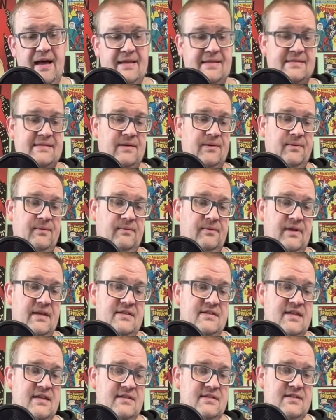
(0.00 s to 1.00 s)
So
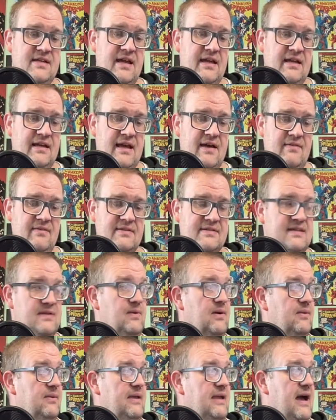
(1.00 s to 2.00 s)
let's just check it out and see
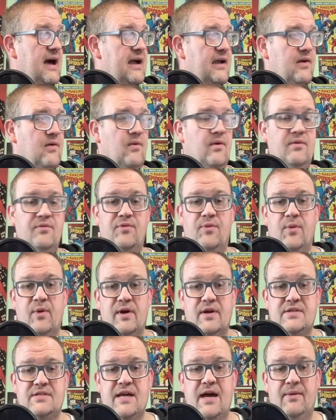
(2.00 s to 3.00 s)
what we got going for
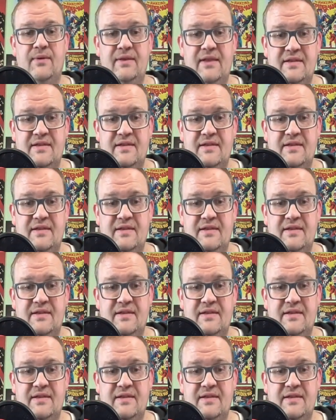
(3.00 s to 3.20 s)
it, shall we?